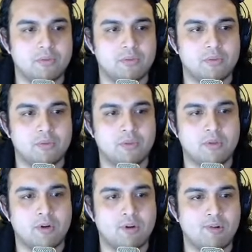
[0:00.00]

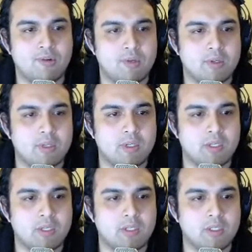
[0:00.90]

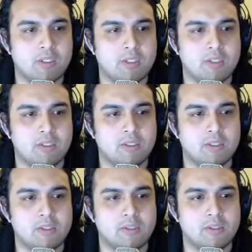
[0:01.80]

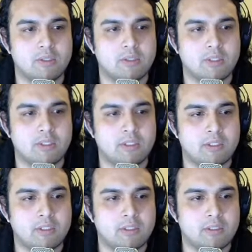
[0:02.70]

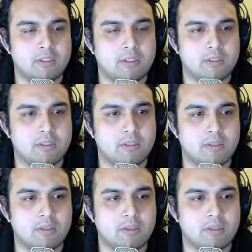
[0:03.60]

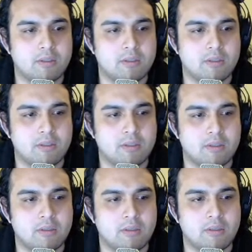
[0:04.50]

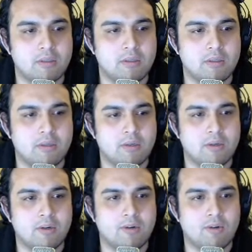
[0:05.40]

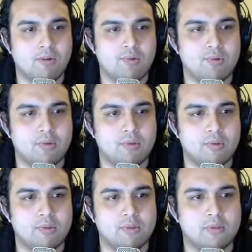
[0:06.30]

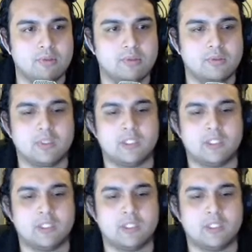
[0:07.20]
[no speech]